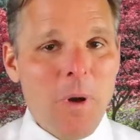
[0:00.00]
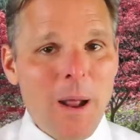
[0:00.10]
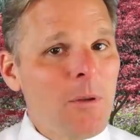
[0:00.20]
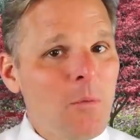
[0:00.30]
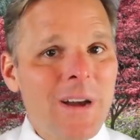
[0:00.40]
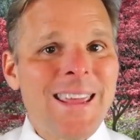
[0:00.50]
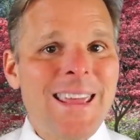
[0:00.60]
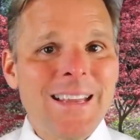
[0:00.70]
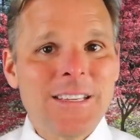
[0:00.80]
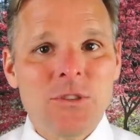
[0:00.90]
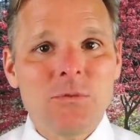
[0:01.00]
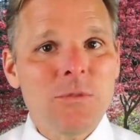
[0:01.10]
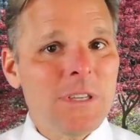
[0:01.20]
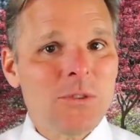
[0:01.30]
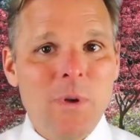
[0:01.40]
probably want to get
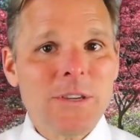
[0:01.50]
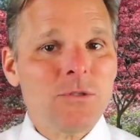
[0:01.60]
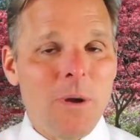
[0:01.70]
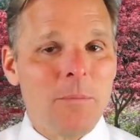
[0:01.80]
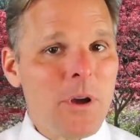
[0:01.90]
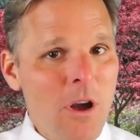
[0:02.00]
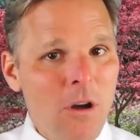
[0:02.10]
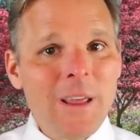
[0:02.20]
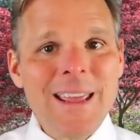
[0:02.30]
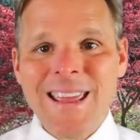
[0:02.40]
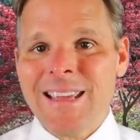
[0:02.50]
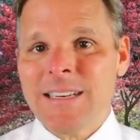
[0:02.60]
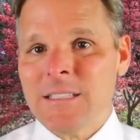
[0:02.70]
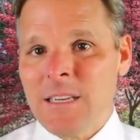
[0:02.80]
to this restaurant pretty early. It